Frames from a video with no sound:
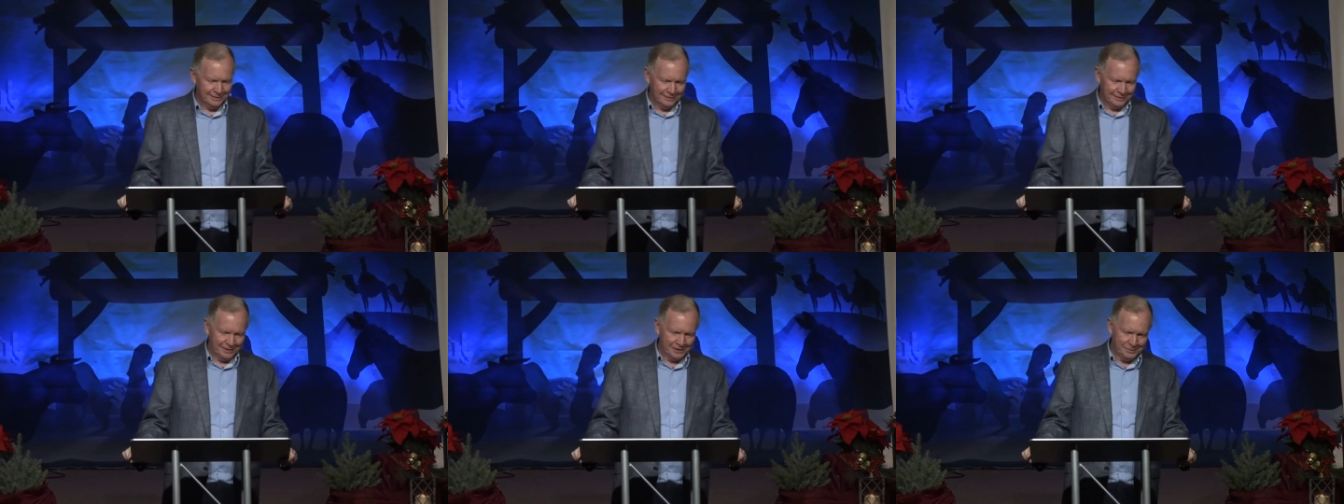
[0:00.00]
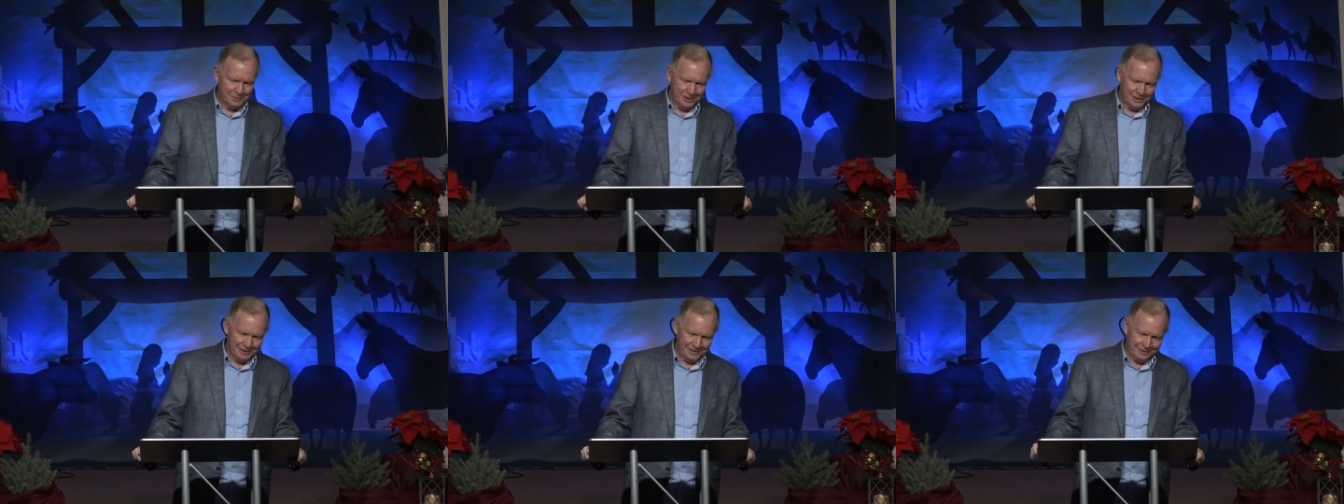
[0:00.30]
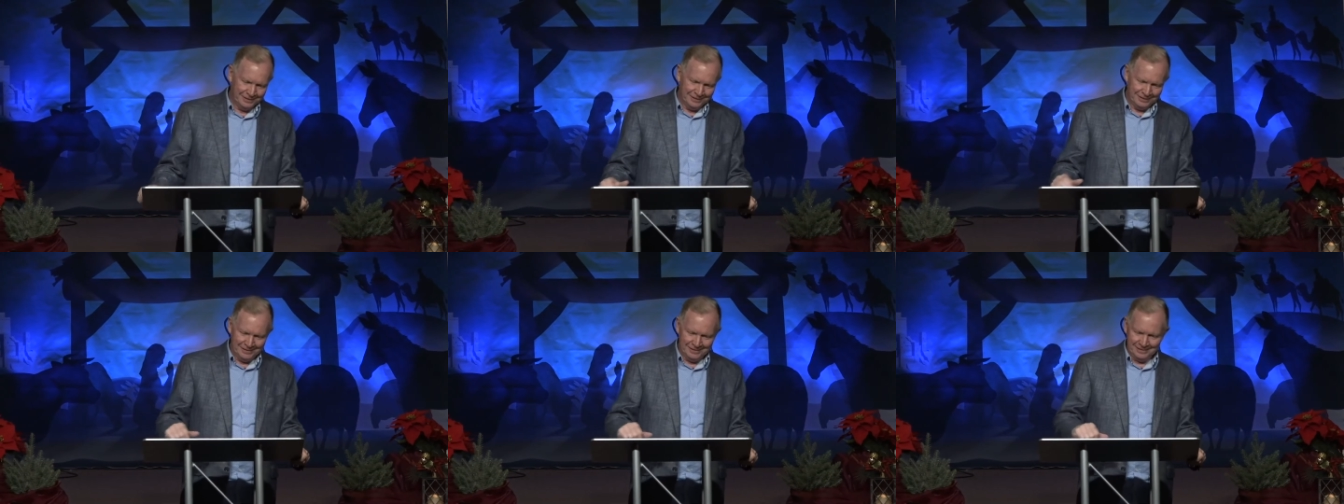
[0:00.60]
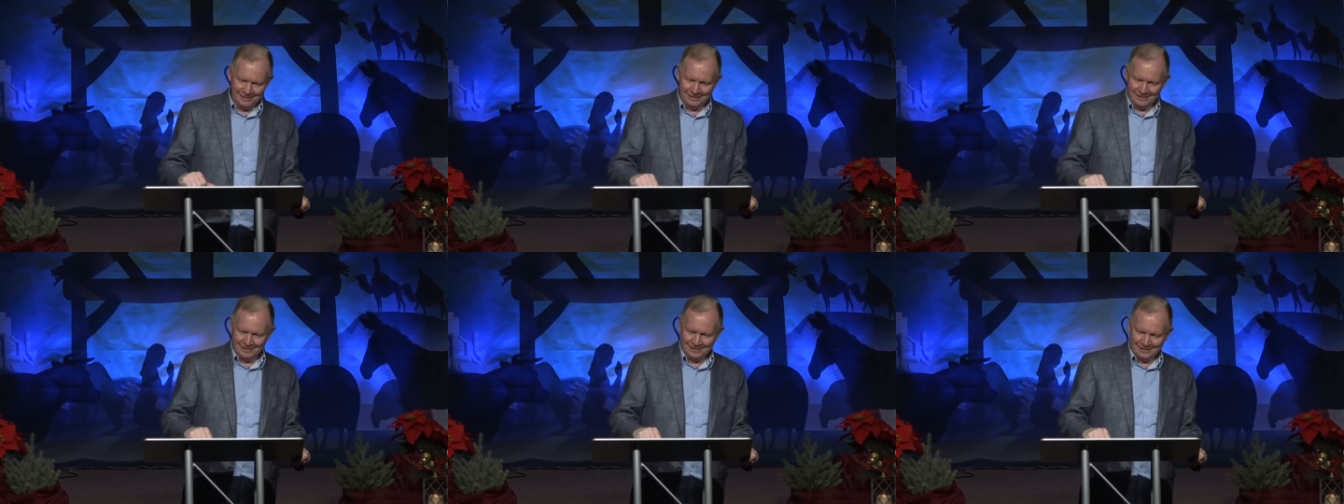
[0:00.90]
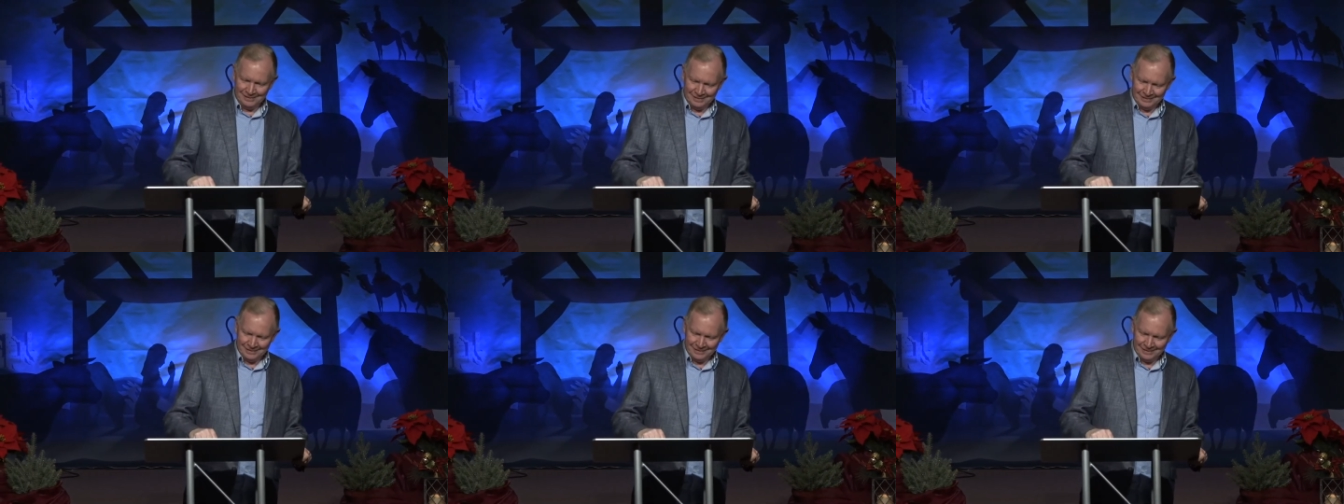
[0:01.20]
Amen.
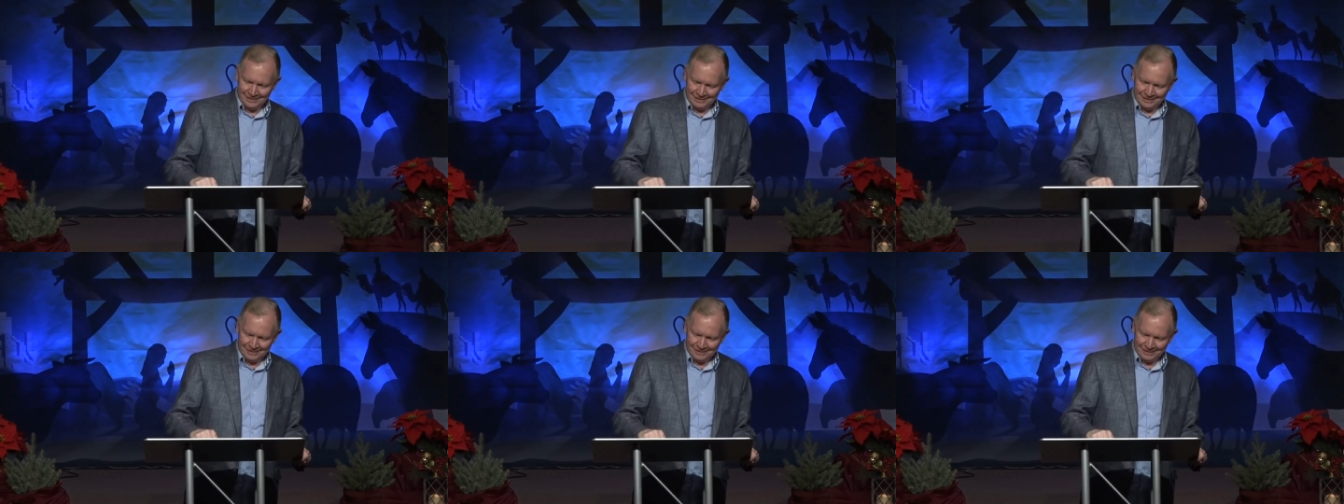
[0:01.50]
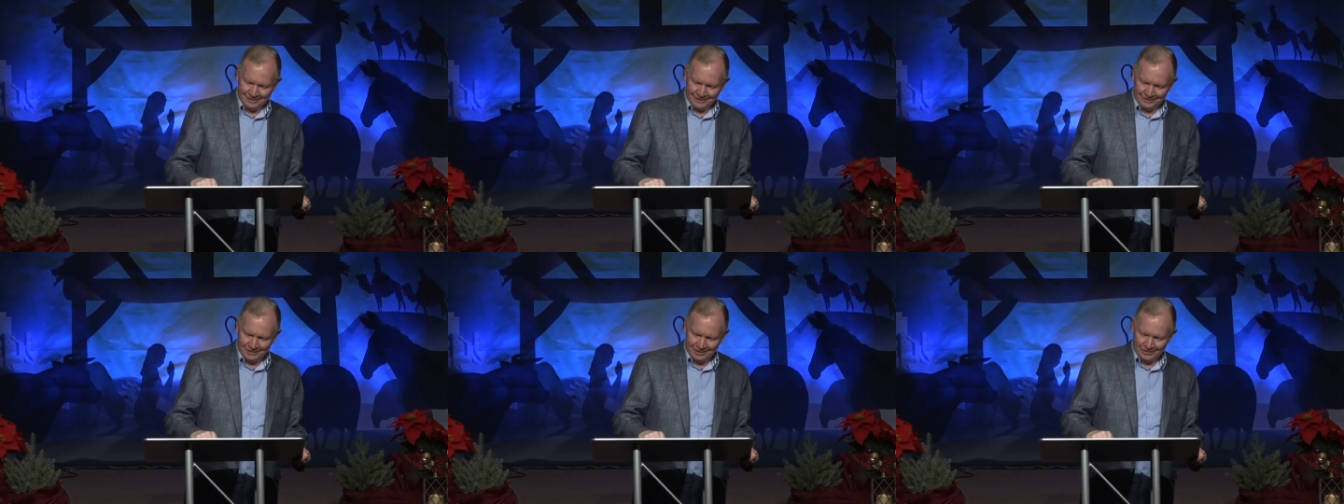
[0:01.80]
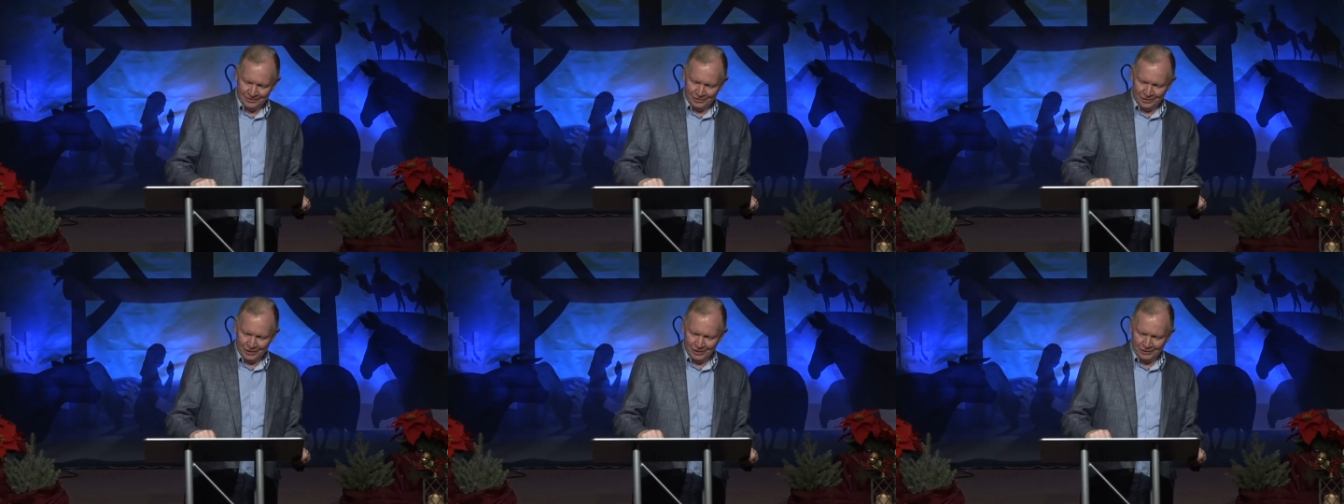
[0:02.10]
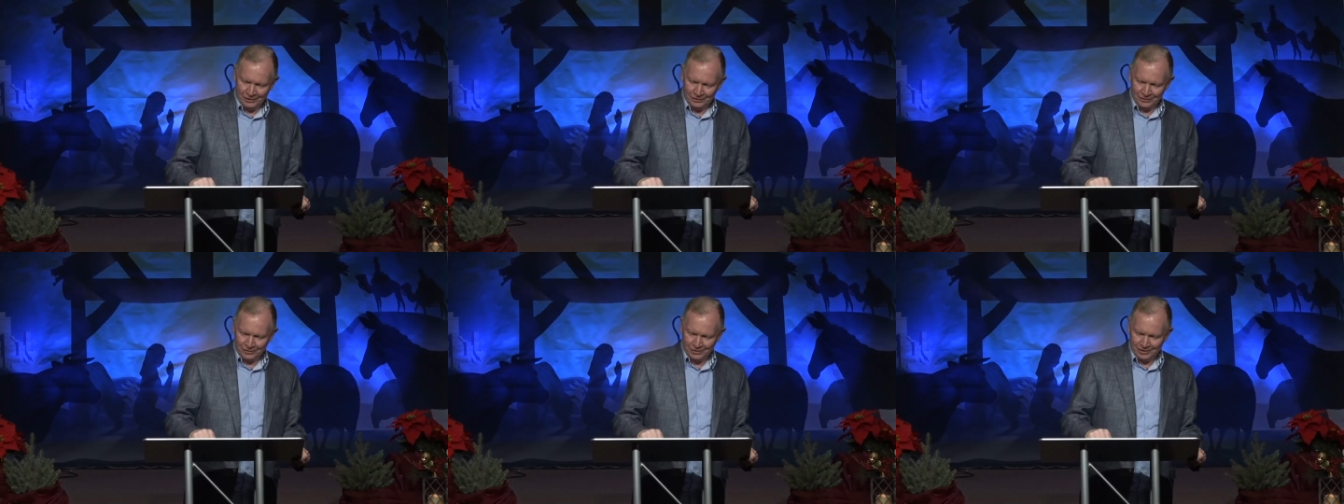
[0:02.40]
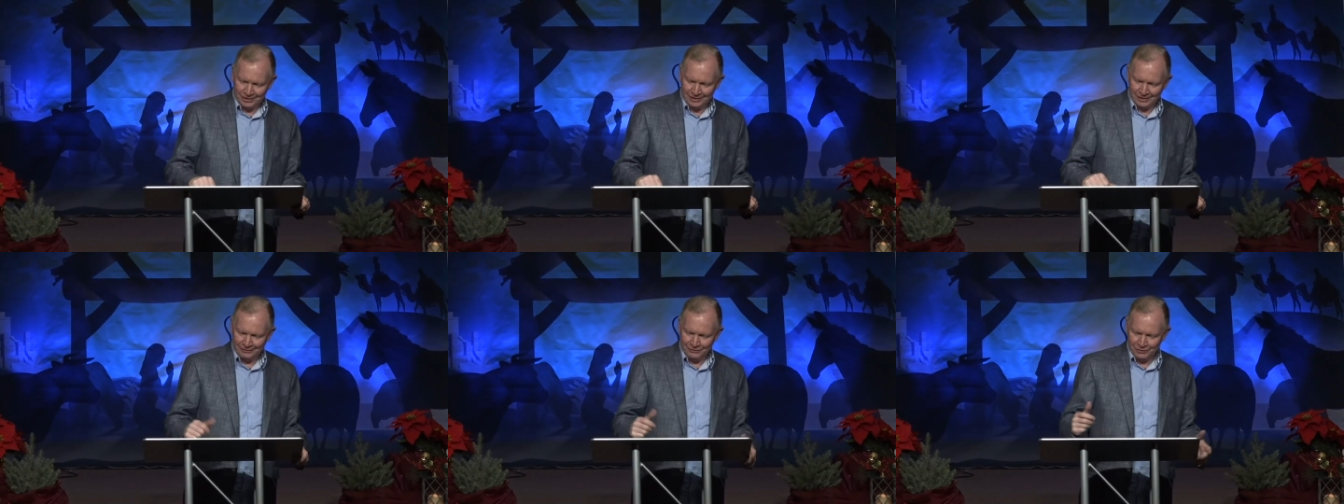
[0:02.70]
And then the other
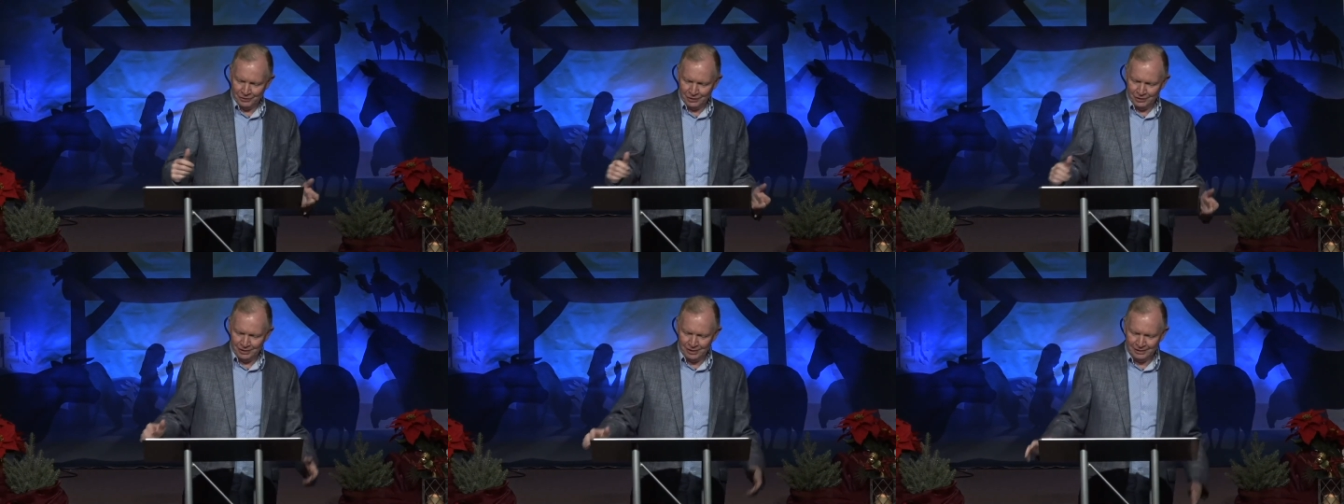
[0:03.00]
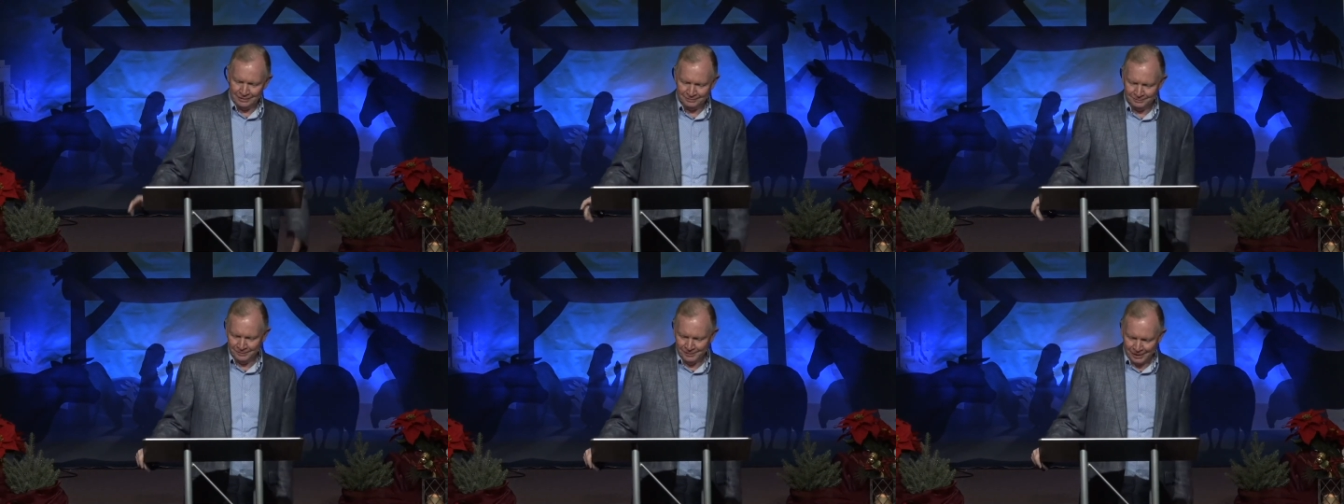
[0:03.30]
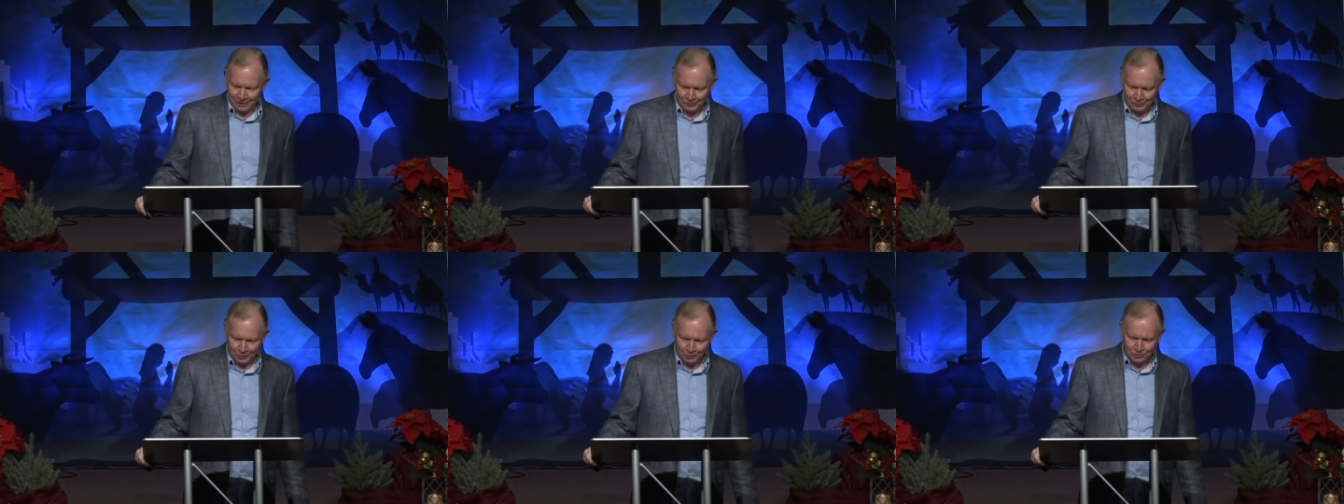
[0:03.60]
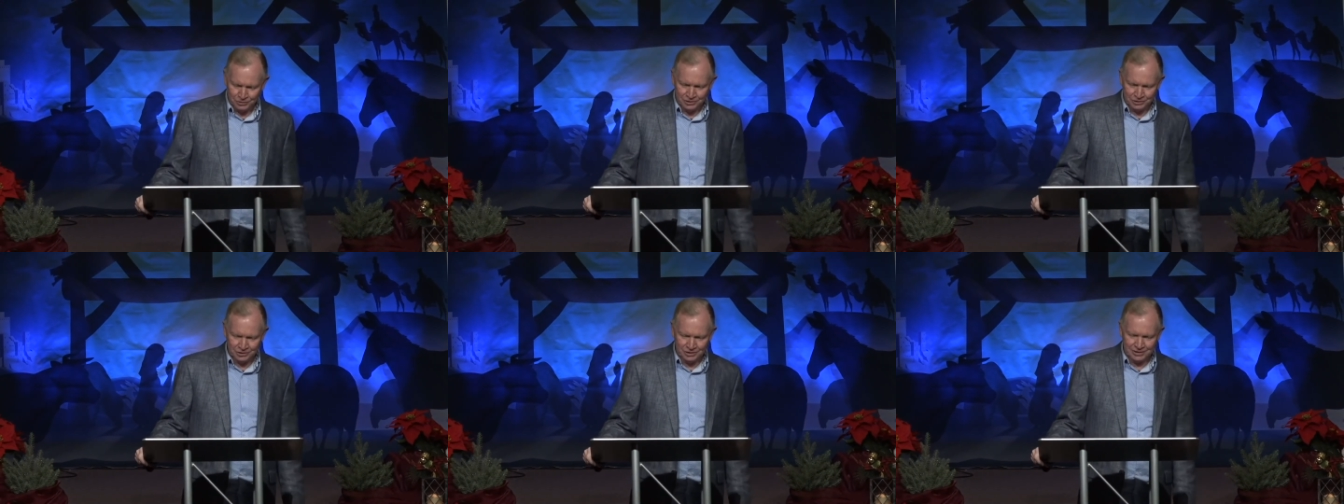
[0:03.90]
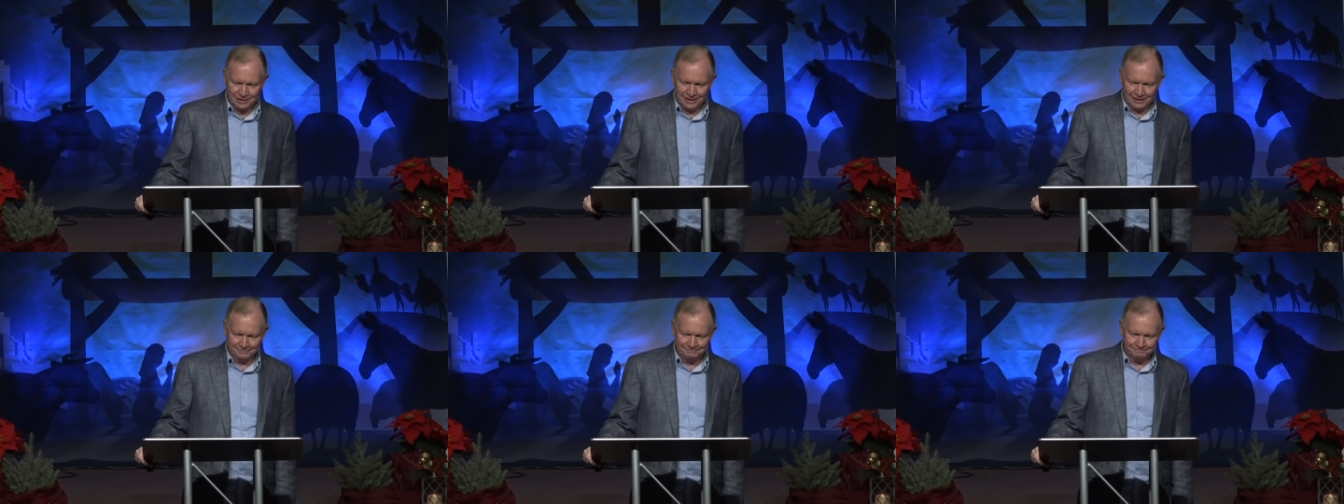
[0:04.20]
thing I feel like I wrote this
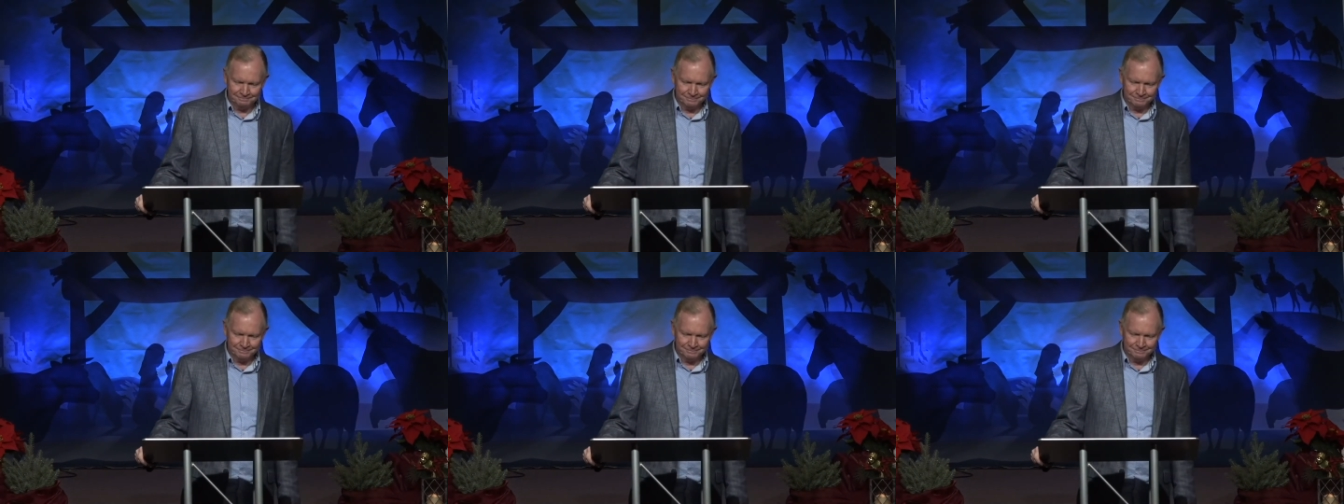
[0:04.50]
down